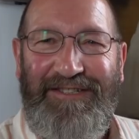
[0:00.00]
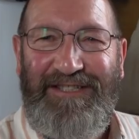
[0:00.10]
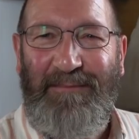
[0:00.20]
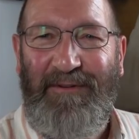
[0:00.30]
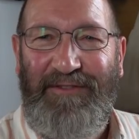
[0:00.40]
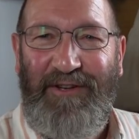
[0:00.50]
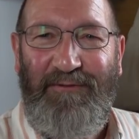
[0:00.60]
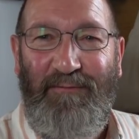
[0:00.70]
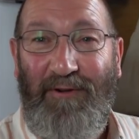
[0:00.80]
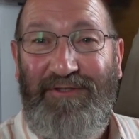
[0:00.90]
some of
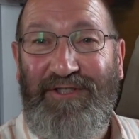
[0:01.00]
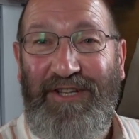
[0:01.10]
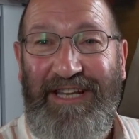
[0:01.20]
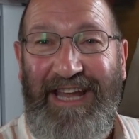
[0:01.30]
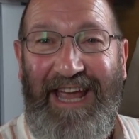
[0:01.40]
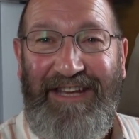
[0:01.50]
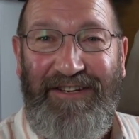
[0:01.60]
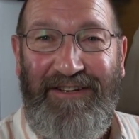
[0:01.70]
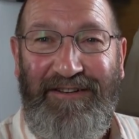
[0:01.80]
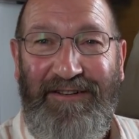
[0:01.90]
you watched to the
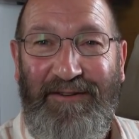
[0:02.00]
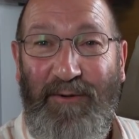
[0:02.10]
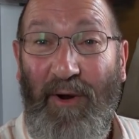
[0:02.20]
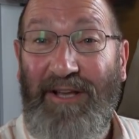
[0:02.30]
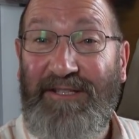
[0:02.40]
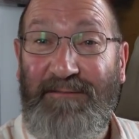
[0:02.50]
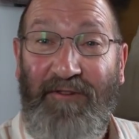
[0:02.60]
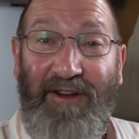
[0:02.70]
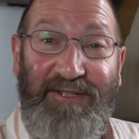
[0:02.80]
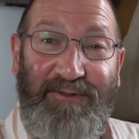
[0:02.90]
end and are quite
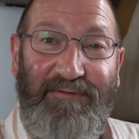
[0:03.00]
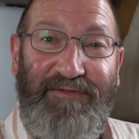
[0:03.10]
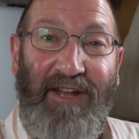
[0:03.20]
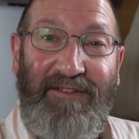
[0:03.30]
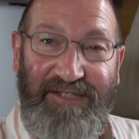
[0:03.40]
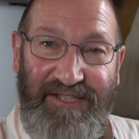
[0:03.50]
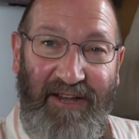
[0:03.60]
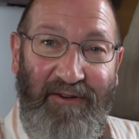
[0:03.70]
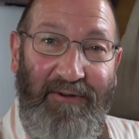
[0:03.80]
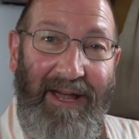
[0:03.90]
surprised to have done
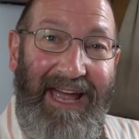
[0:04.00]
so,